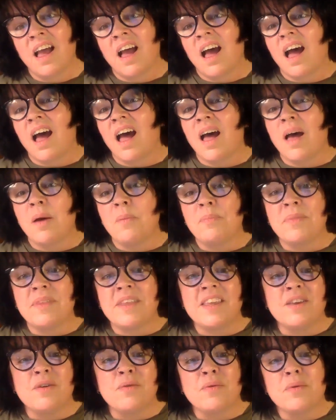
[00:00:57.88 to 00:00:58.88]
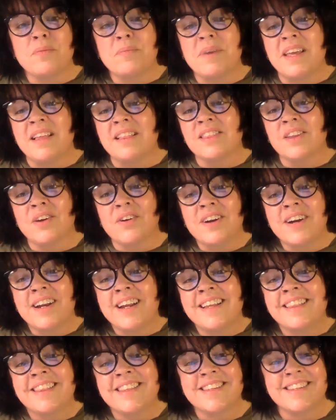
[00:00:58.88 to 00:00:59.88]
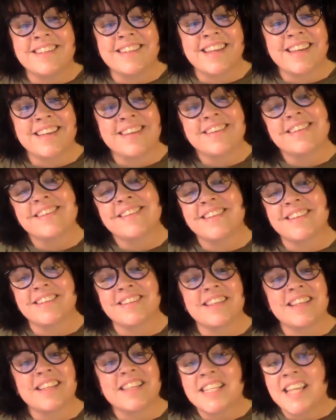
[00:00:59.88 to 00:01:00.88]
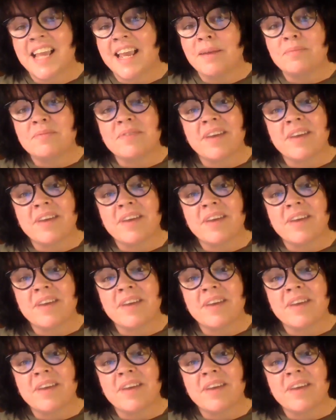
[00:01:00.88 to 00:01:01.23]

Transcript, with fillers: Um, you will be learning the skills at the same